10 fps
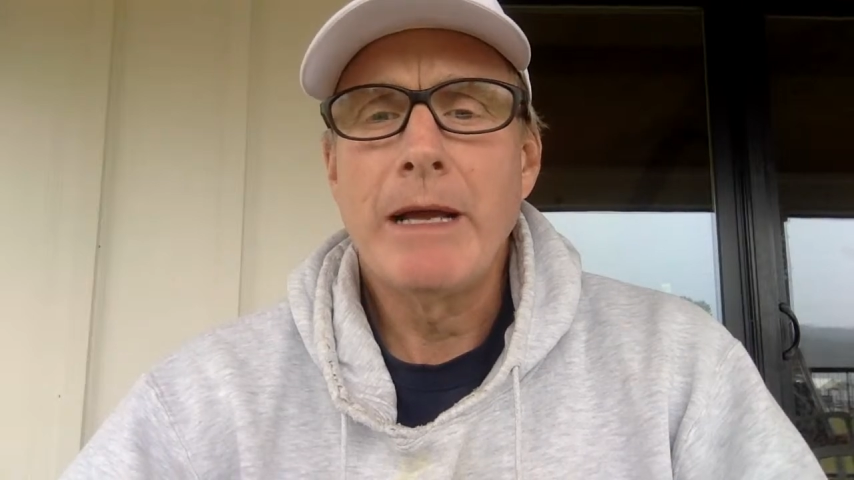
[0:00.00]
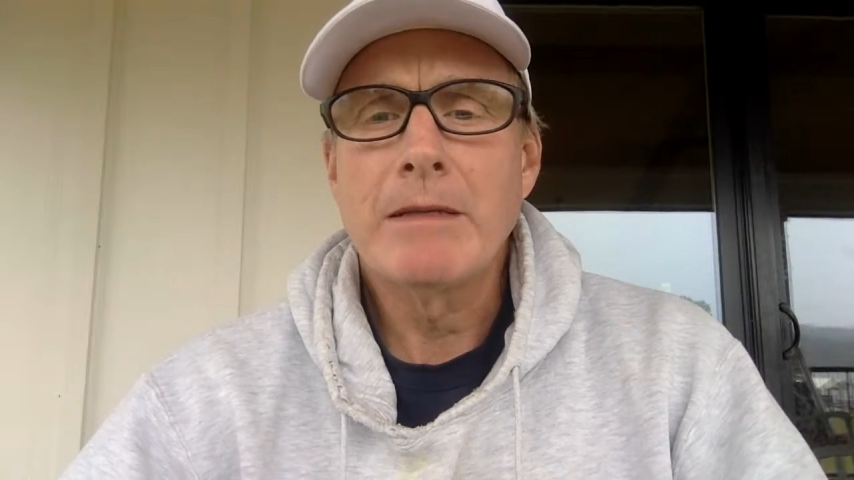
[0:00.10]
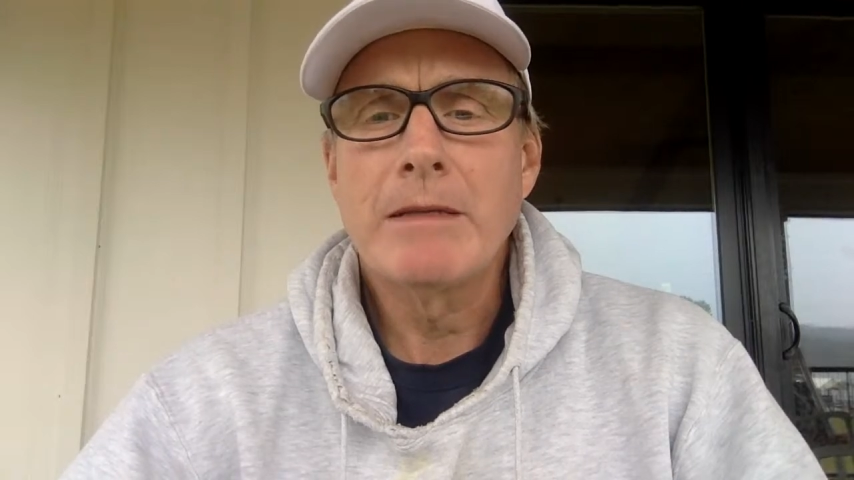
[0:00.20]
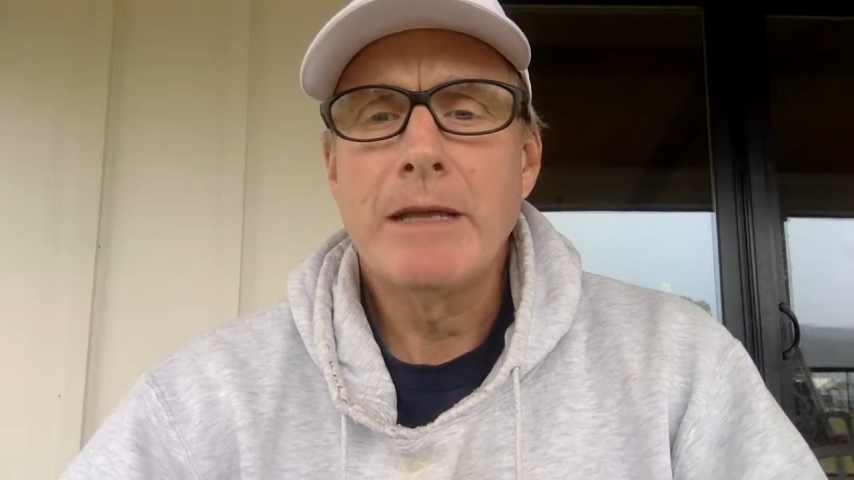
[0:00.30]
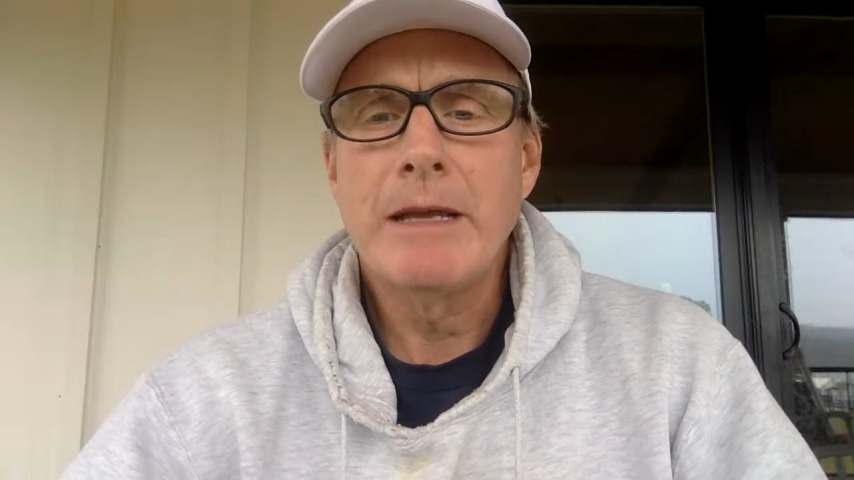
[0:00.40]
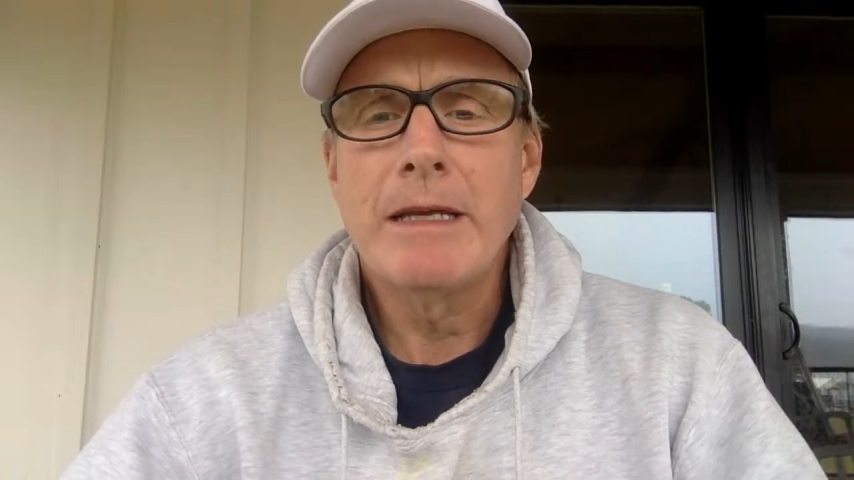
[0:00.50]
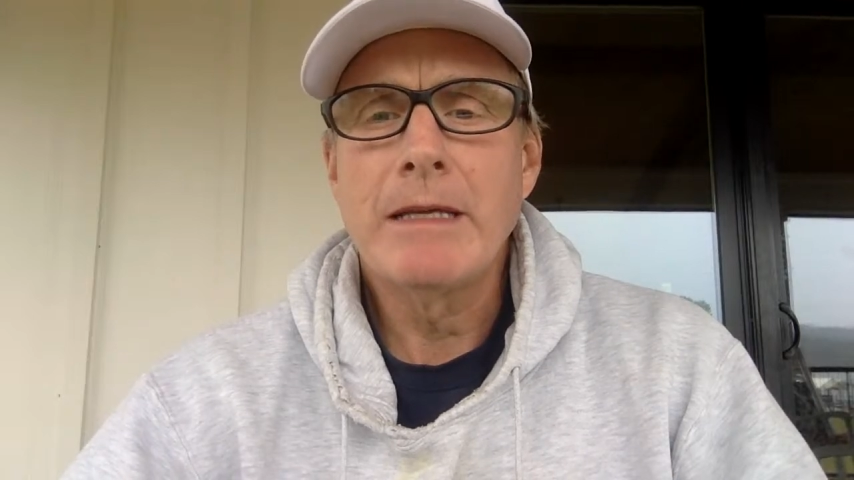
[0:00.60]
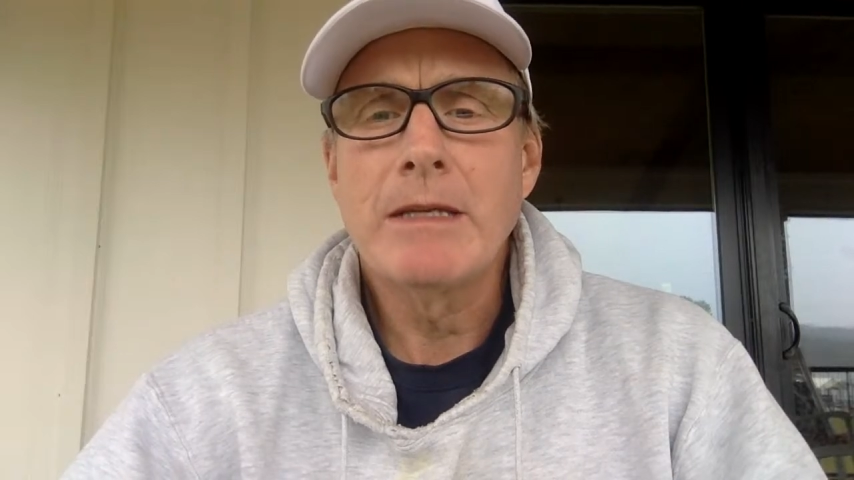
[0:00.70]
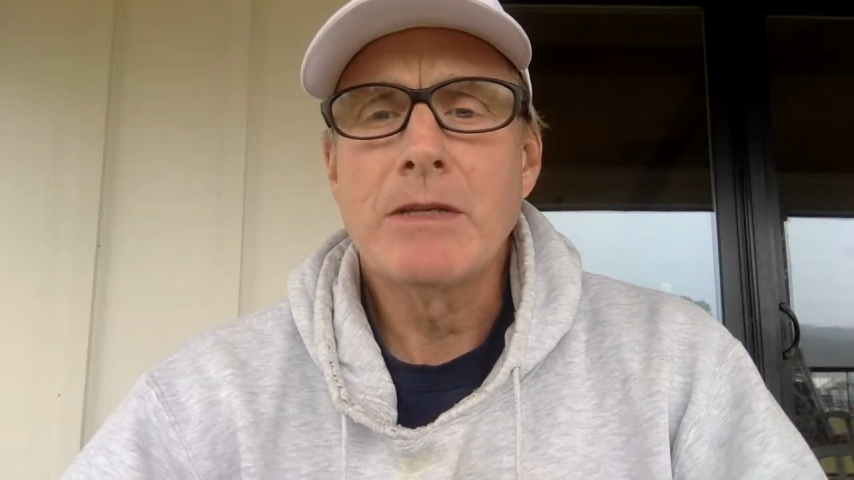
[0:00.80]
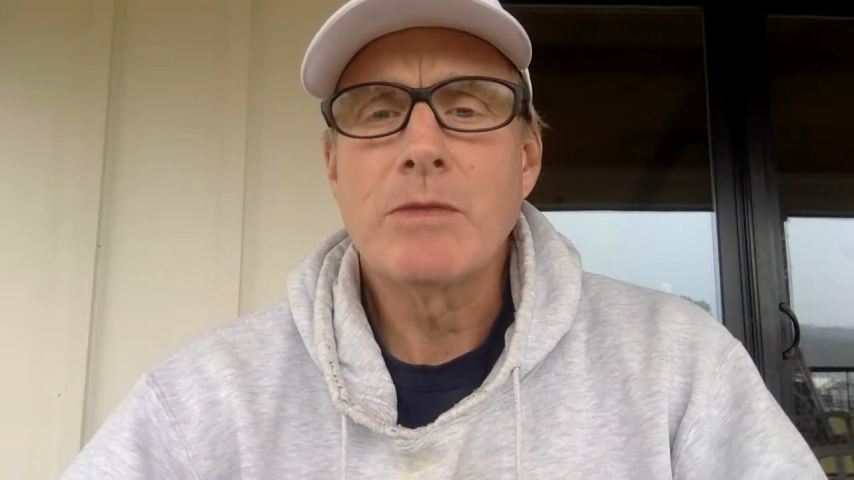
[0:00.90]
Today is